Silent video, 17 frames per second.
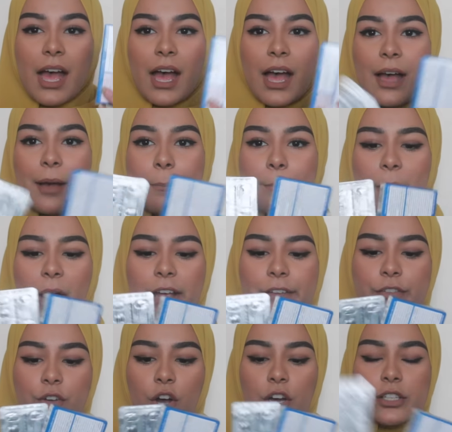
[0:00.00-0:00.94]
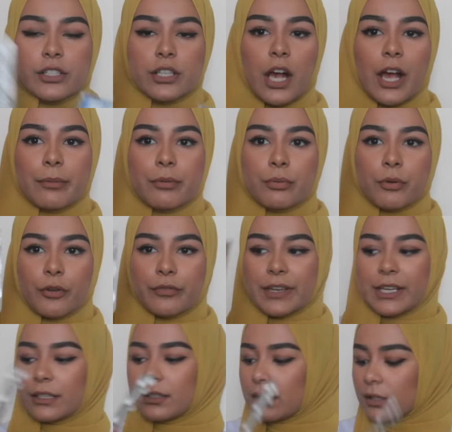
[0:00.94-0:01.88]
Um, I've got
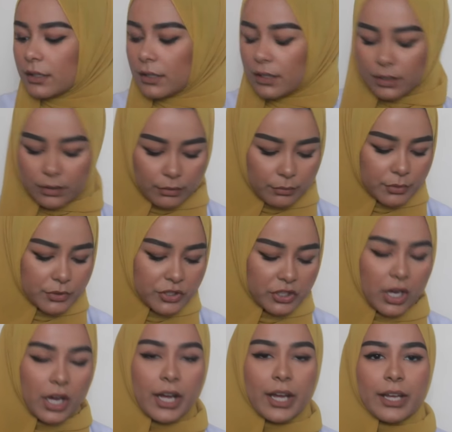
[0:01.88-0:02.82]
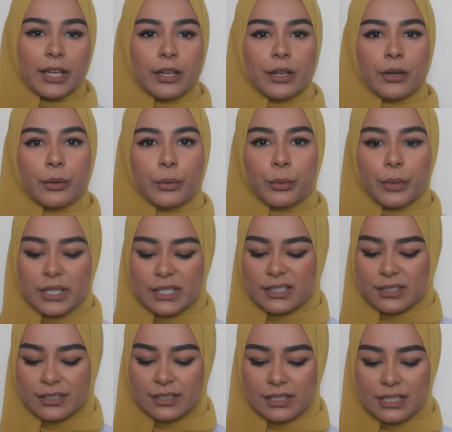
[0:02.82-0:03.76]
ibuprofen, which I
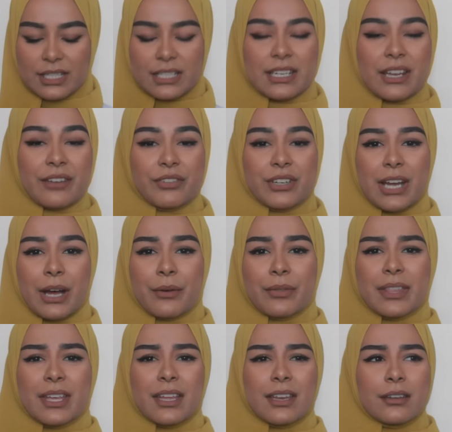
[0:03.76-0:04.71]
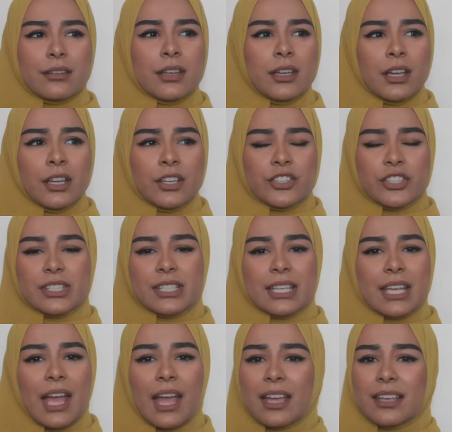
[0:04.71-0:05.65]
always need every now and then, just
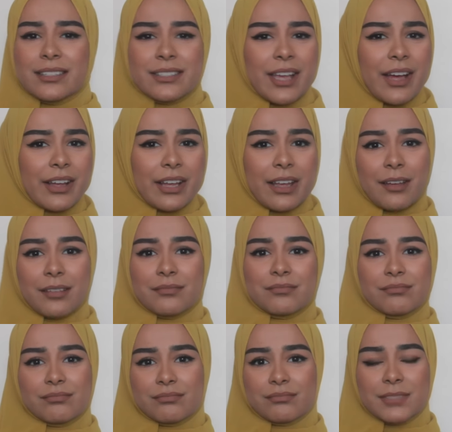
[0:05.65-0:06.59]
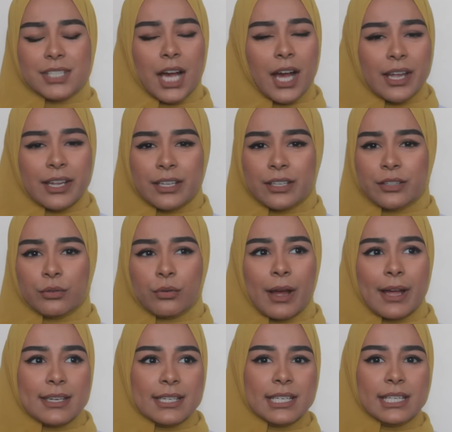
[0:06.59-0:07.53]
in case I get tired
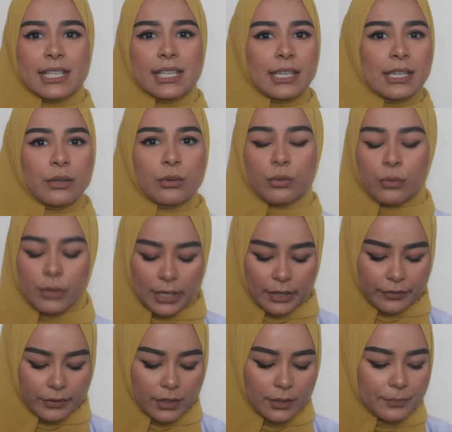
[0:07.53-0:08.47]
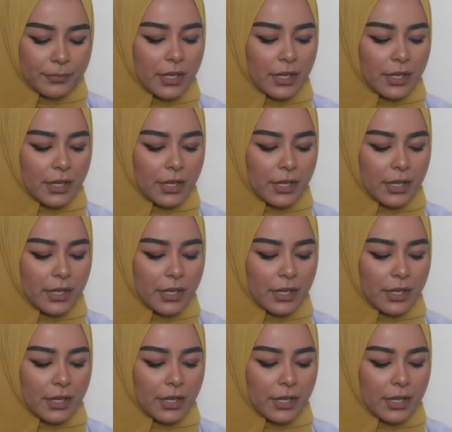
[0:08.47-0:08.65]
or headachy or whatever.